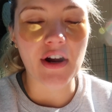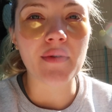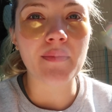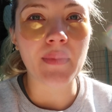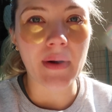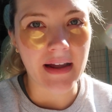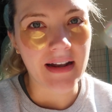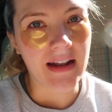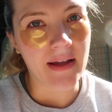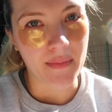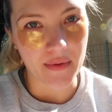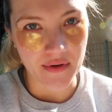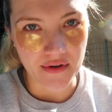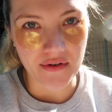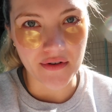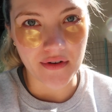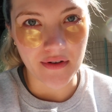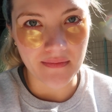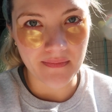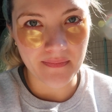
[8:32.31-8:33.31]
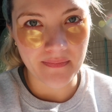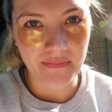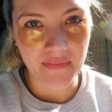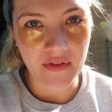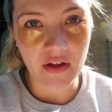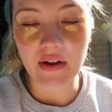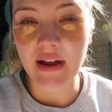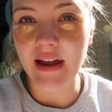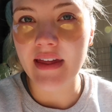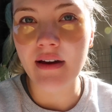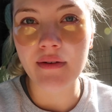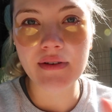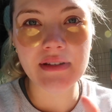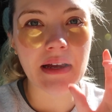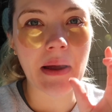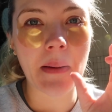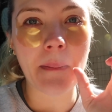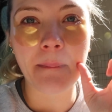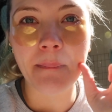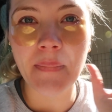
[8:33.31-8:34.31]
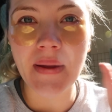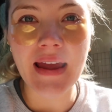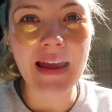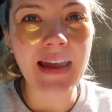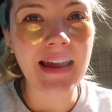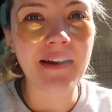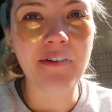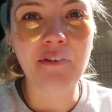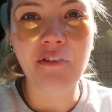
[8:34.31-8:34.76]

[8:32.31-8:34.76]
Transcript: are by an epidural. Okay, that was like a big